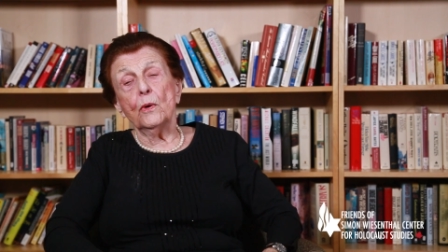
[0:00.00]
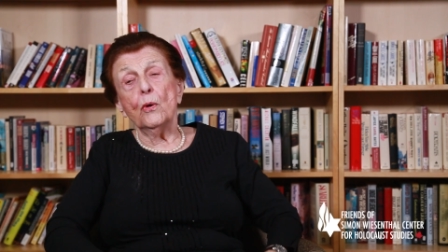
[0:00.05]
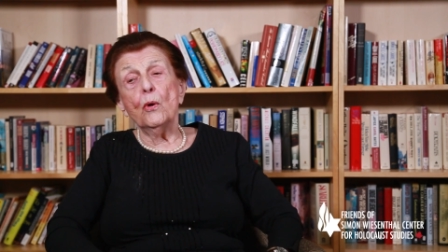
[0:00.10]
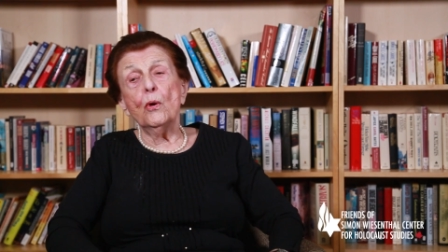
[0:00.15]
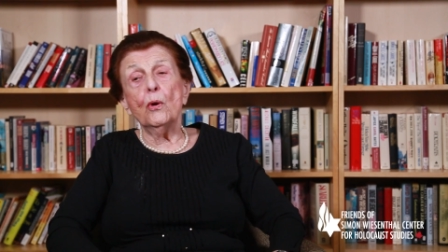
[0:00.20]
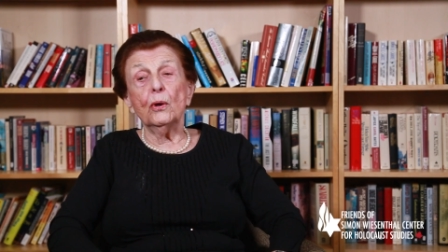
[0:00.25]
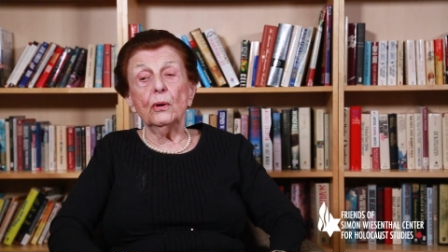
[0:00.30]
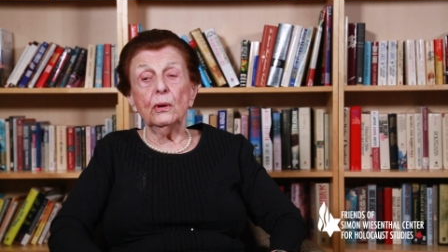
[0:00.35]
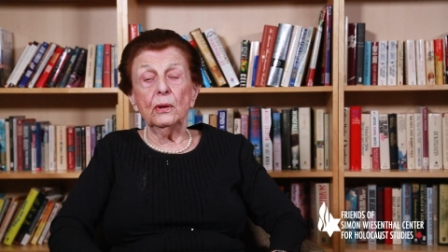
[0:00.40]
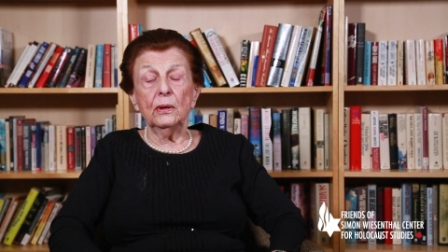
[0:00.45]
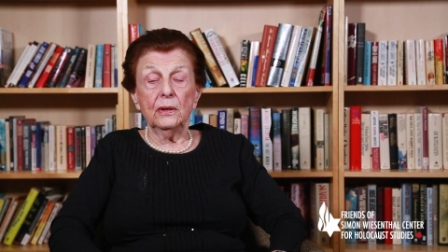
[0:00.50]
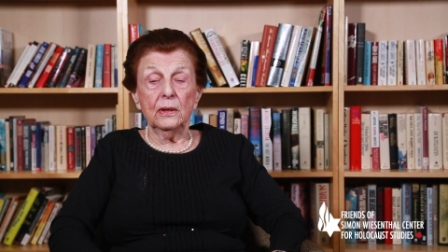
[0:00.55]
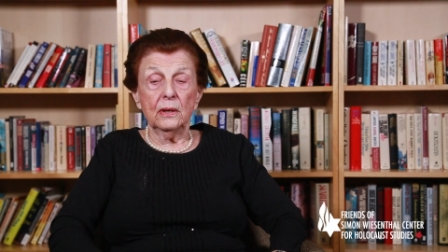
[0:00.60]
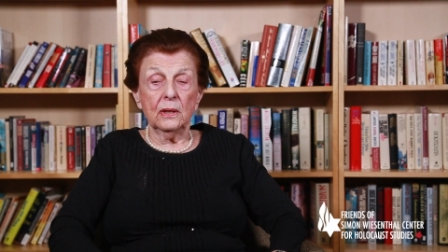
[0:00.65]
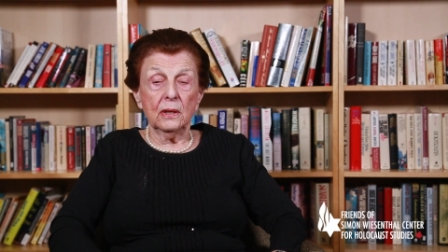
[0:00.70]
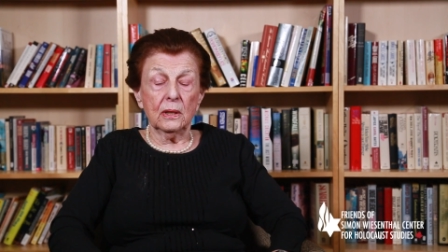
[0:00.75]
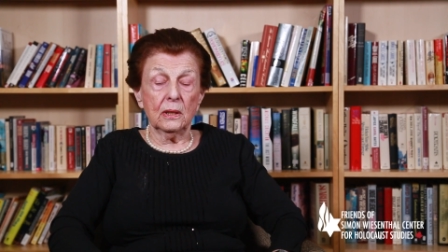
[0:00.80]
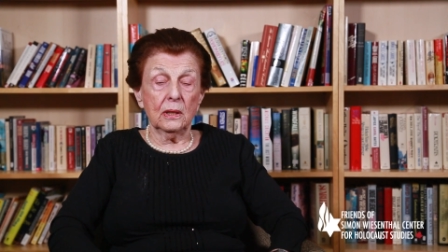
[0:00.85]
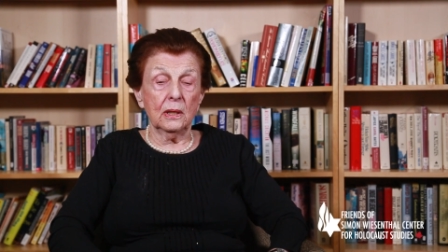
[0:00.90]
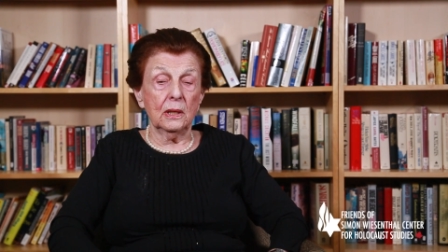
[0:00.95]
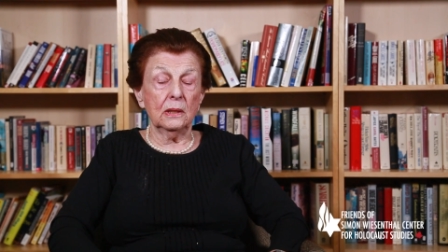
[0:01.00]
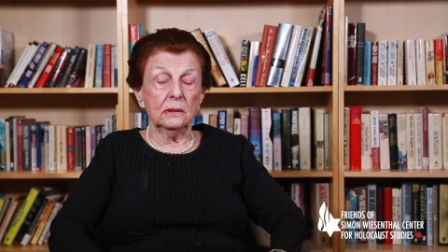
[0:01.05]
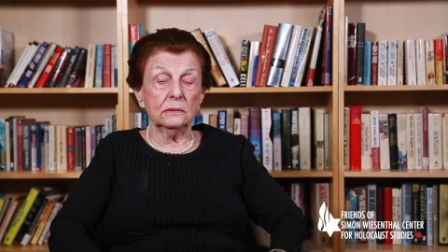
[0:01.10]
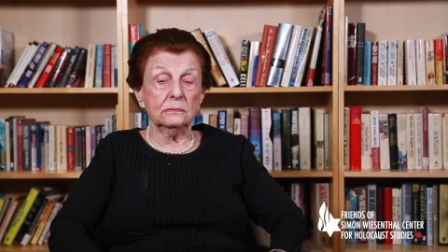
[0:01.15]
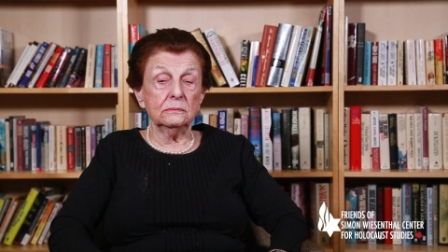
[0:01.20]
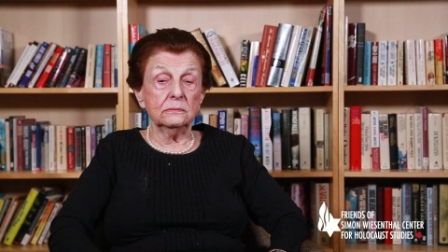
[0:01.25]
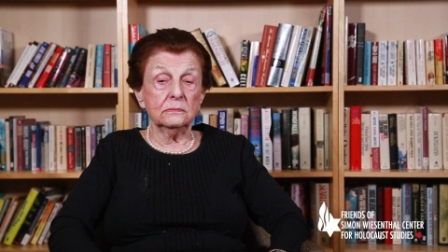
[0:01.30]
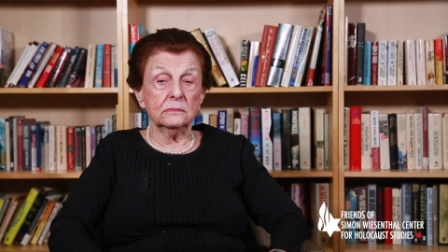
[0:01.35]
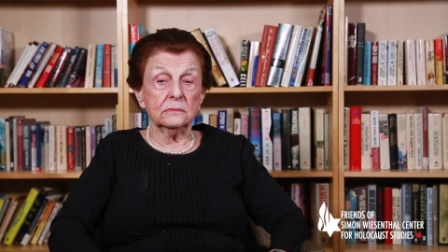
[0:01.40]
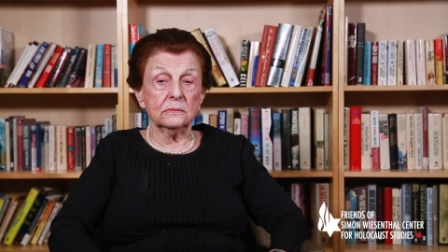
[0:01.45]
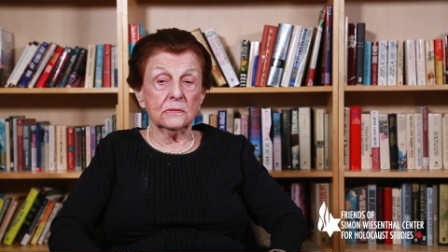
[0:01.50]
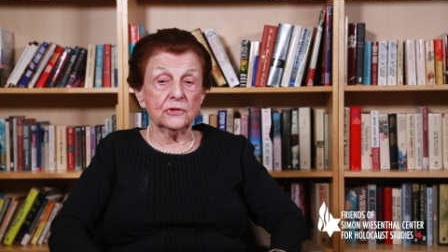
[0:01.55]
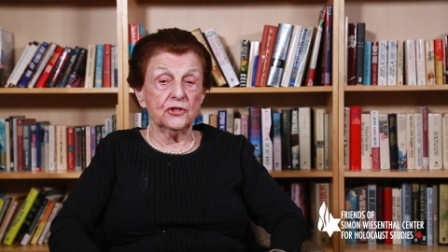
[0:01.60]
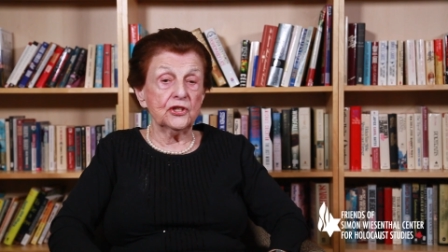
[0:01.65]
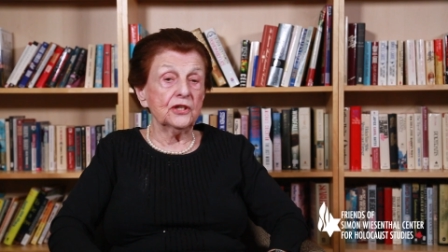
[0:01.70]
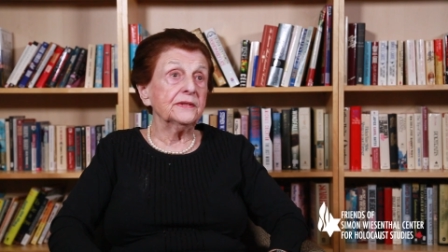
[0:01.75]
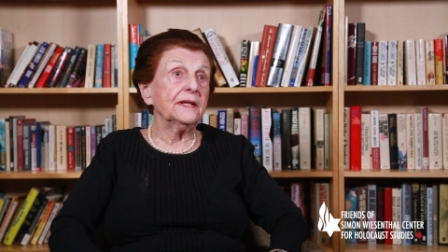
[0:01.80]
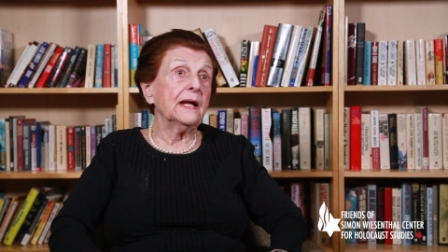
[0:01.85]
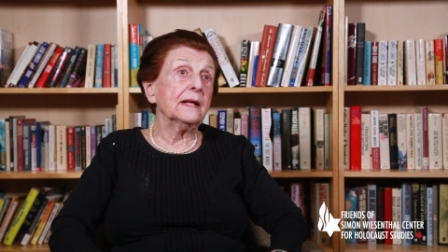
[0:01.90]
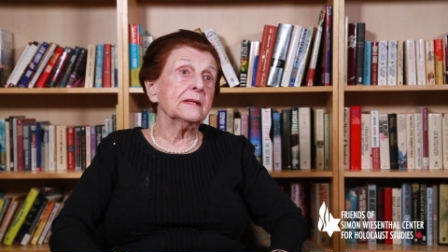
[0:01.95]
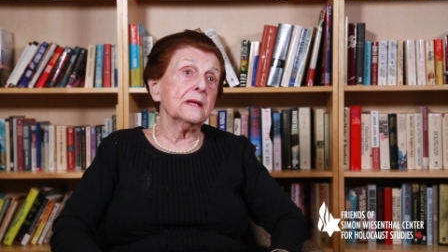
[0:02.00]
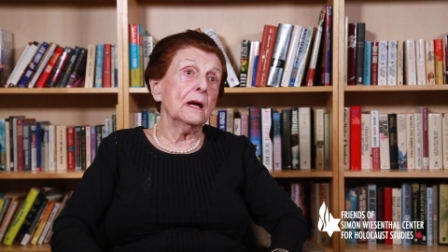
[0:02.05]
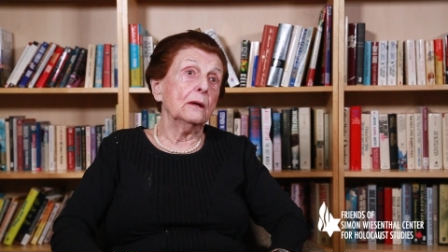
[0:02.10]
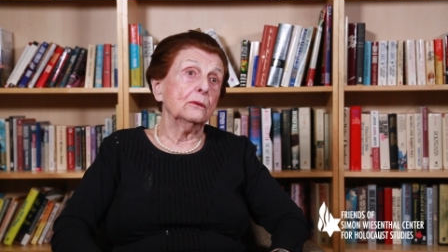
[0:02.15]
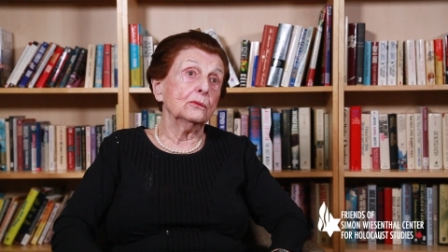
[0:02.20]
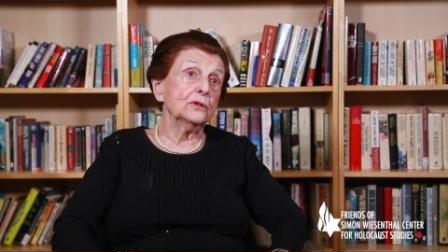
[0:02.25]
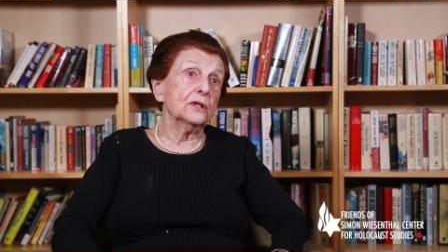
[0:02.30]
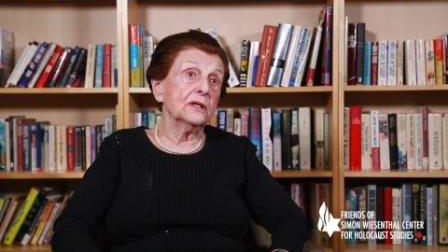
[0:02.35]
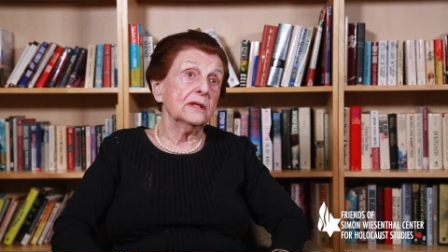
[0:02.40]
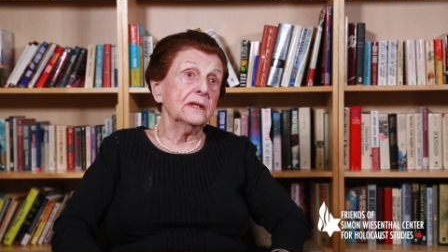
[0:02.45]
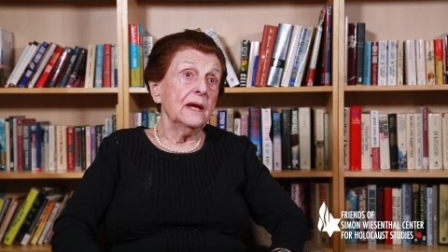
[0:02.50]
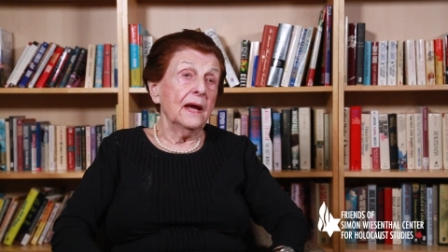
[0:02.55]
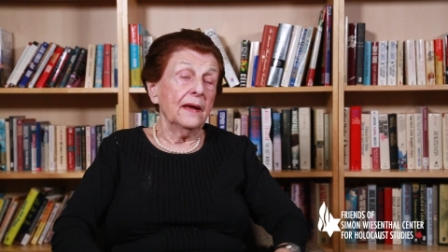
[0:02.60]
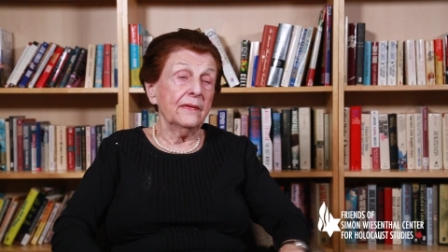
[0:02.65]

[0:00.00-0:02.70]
all Gentiles out.